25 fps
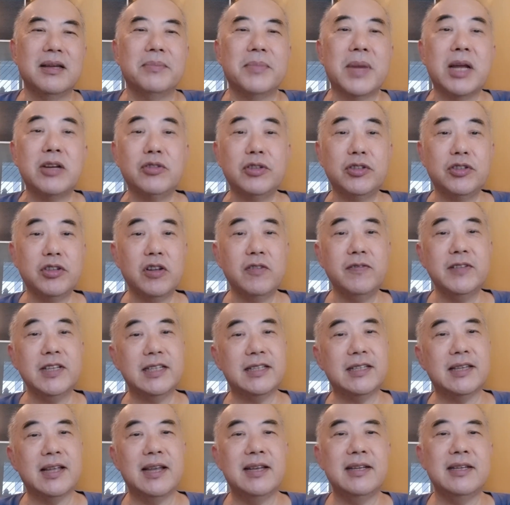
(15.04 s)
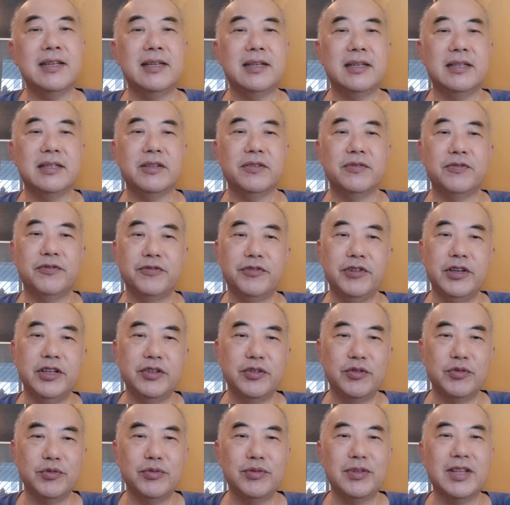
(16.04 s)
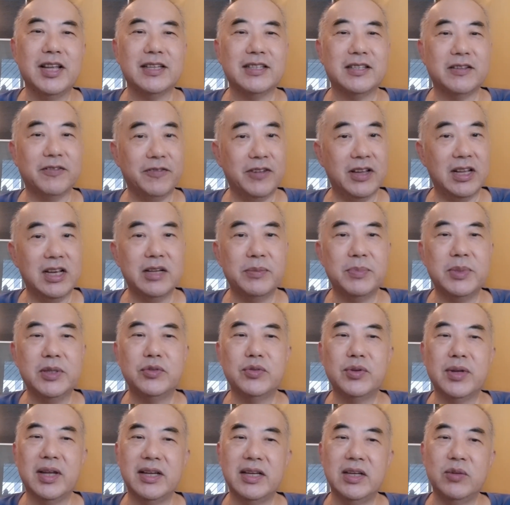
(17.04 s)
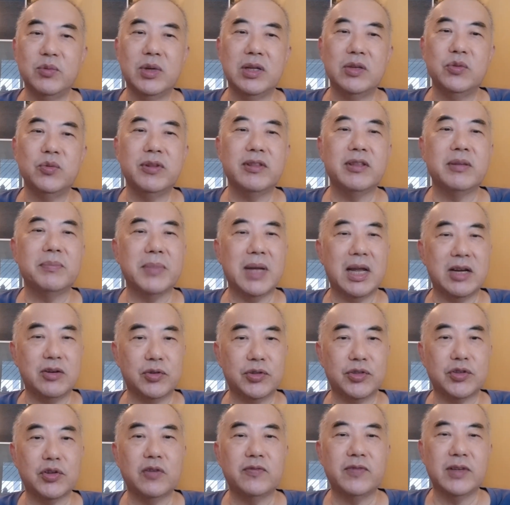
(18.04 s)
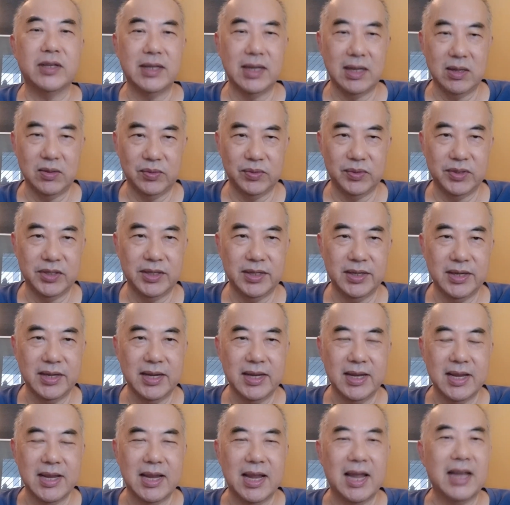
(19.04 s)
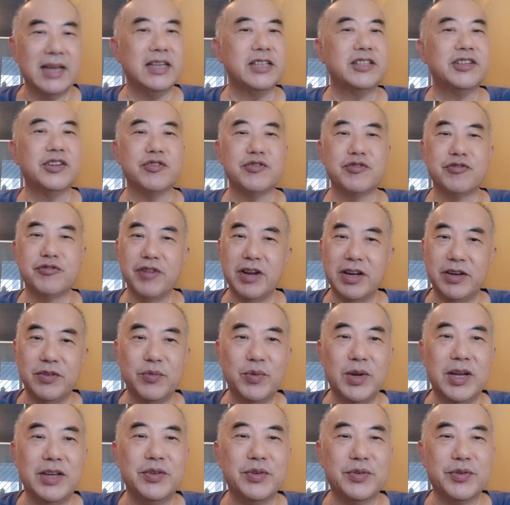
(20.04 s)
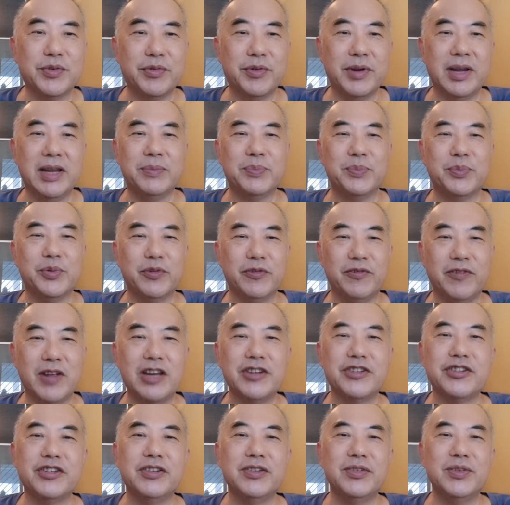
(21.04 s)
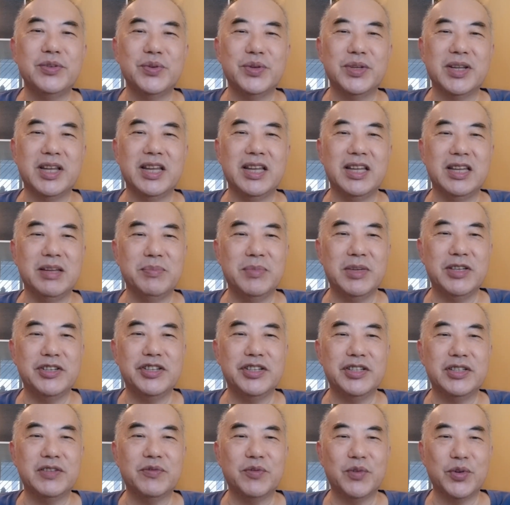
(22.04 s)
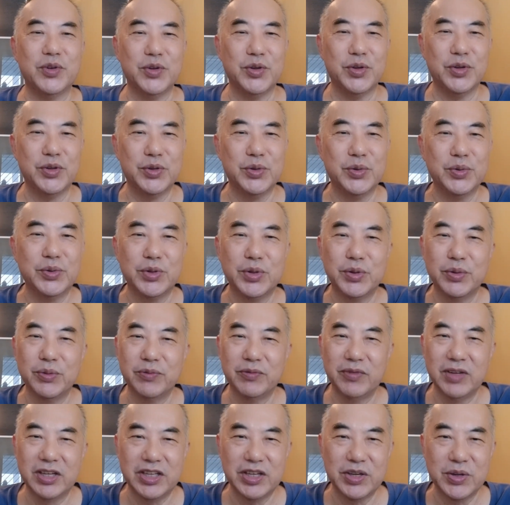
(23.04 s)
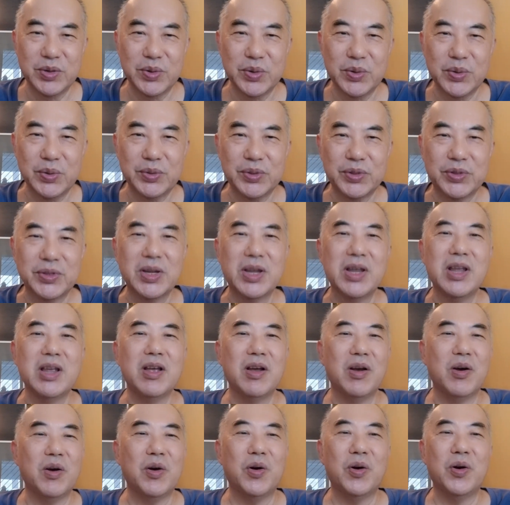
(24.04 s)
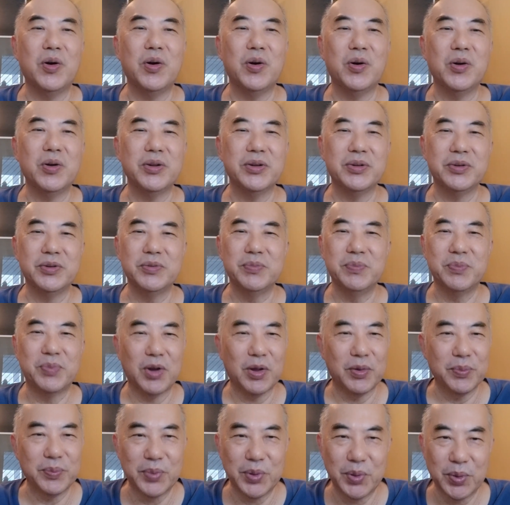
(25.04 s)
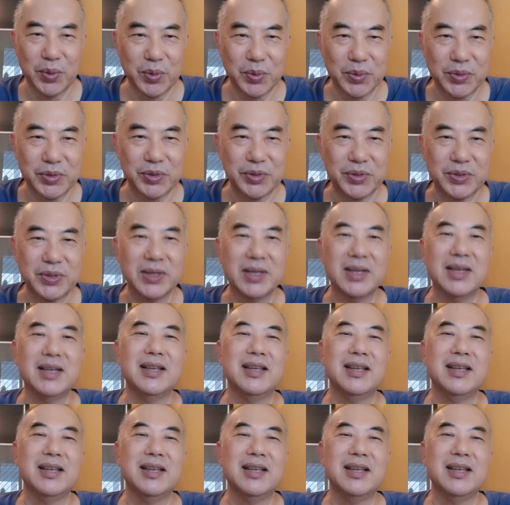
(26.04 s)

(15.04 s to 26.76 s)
Microsoft Designer is a free tool that's available to anyone with a Microsoft account, and it's a great way to create professional looking images for your YouTube videos or blog posts.